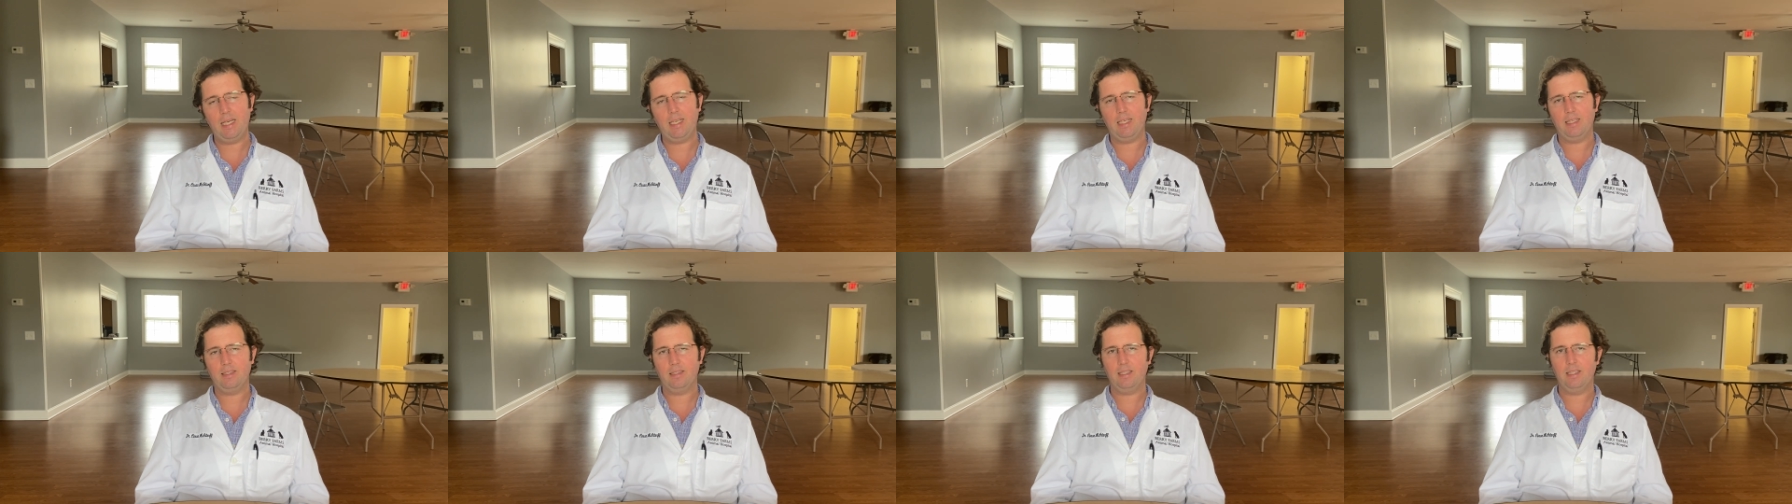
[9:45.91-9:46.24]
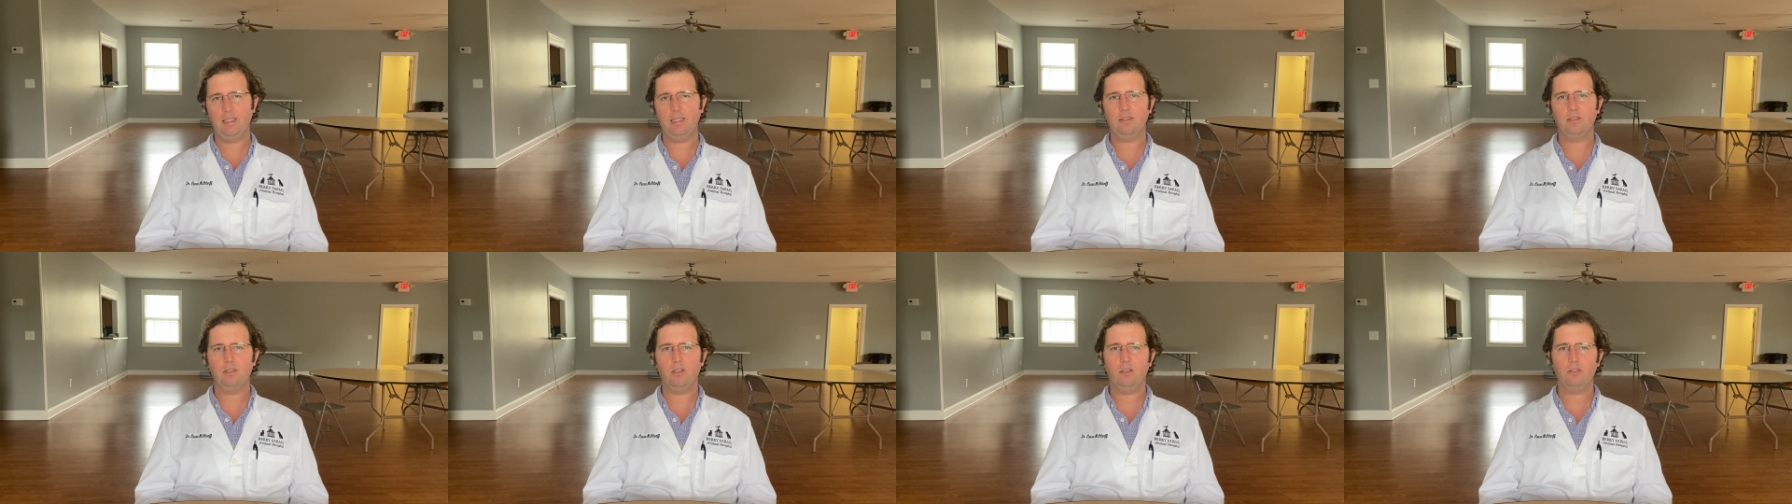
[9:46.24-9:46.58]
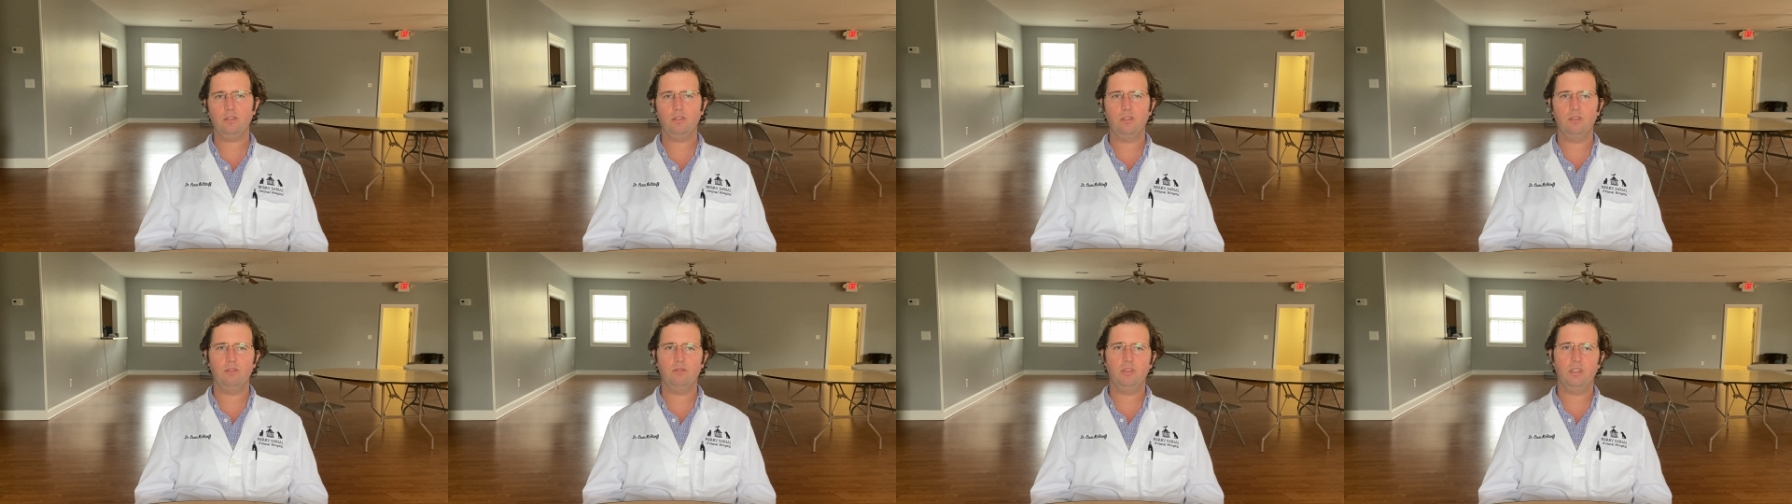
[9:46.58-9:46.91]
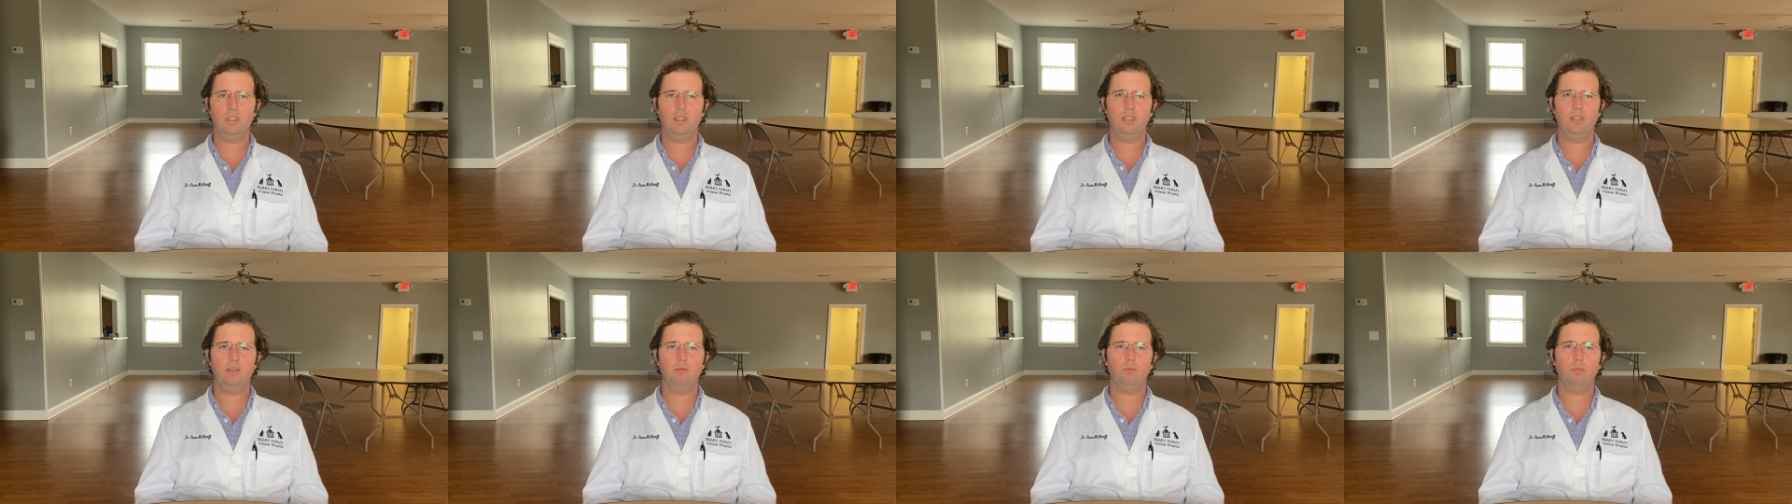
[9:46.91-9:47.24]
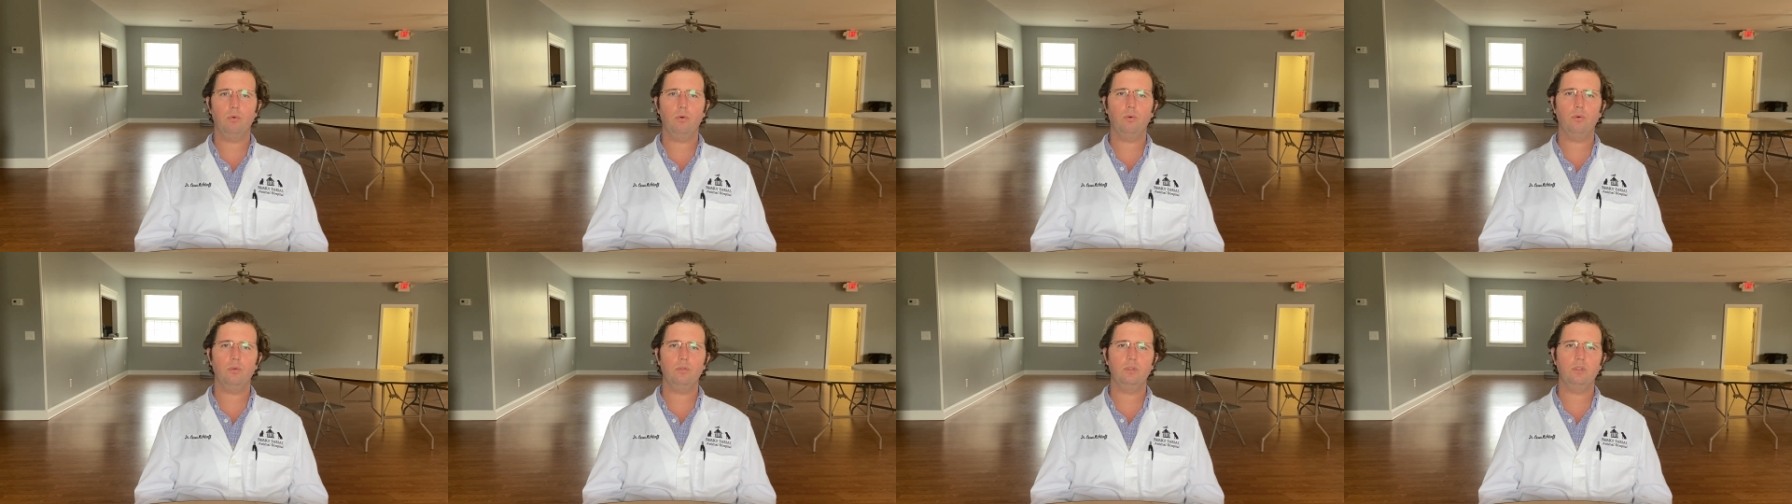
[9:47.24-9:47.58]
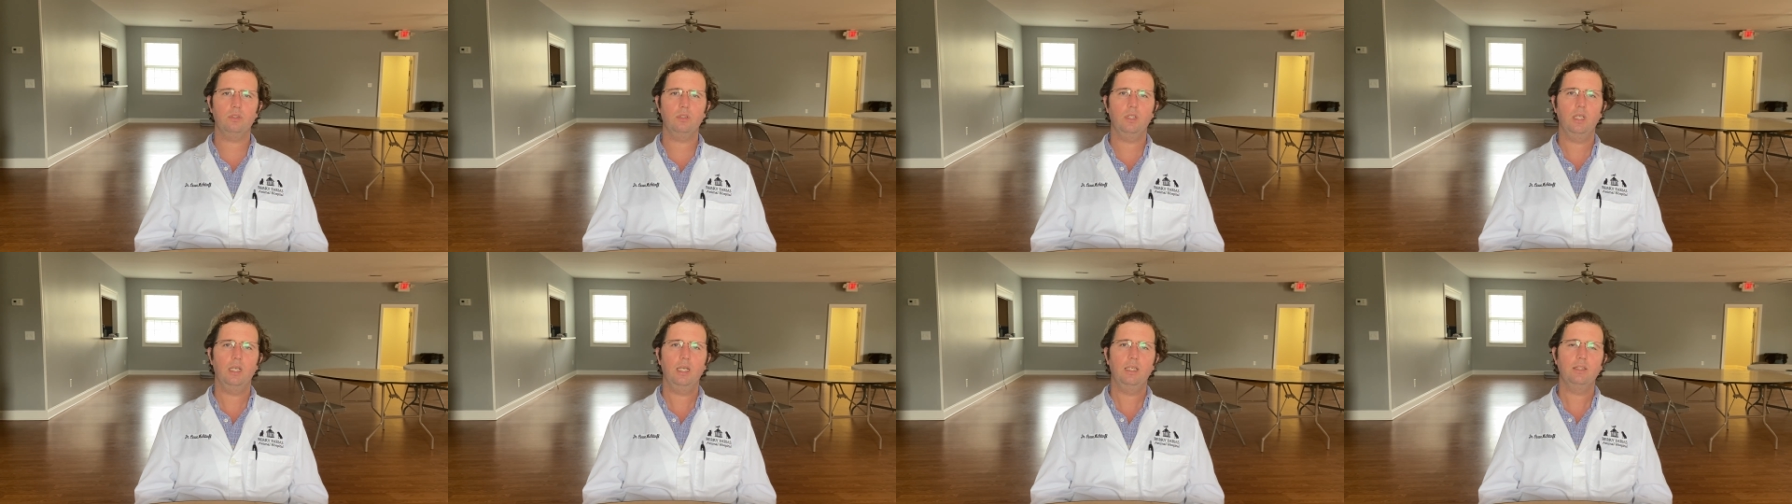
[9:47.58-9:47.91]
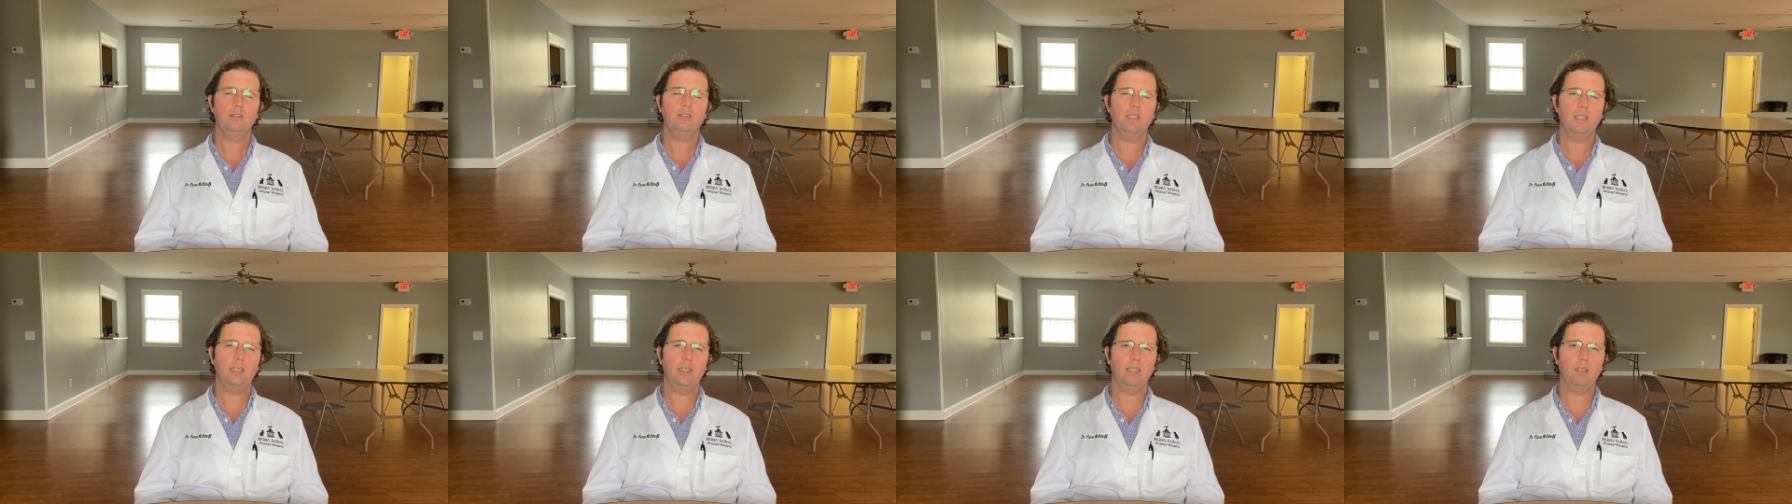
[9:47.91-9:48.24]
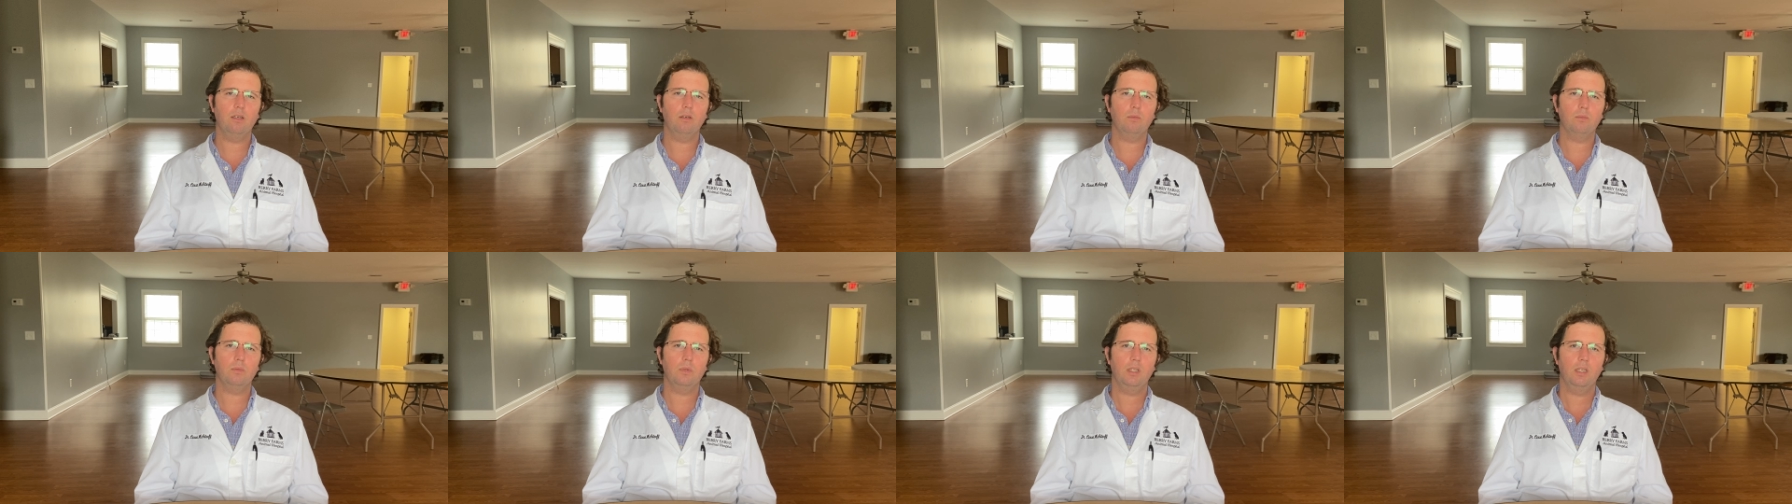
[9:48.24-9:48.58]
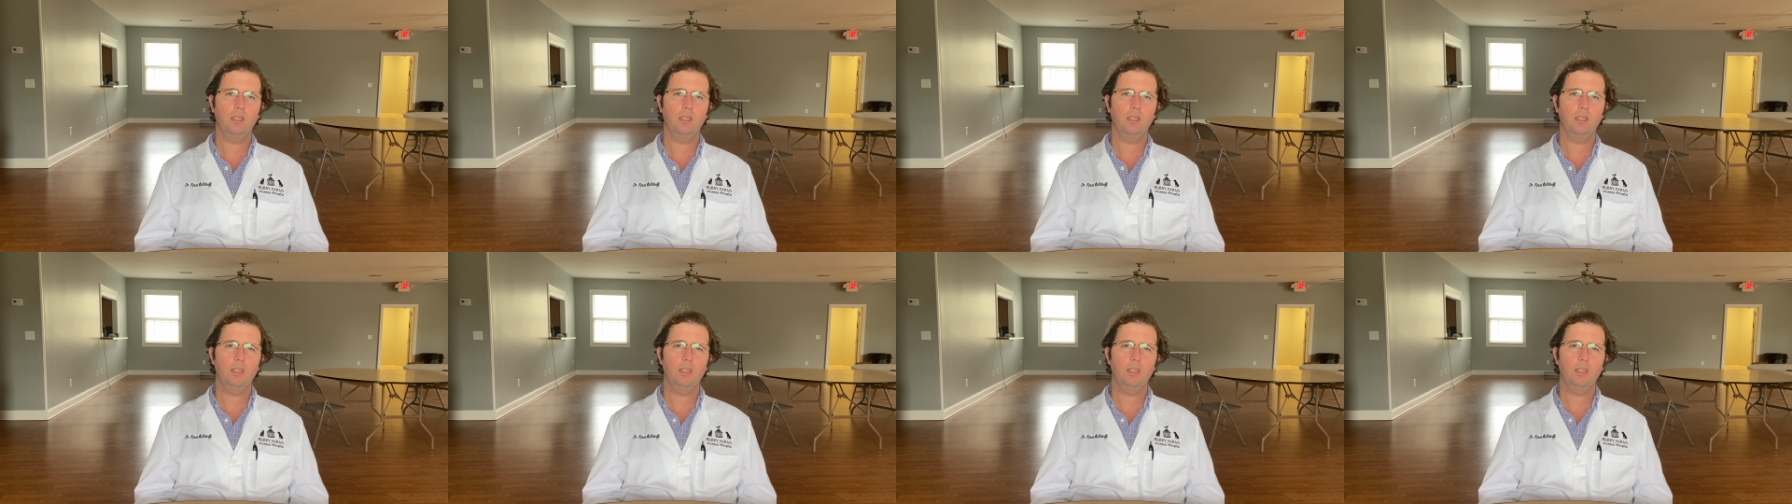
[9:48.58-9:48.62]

I think is also very important to help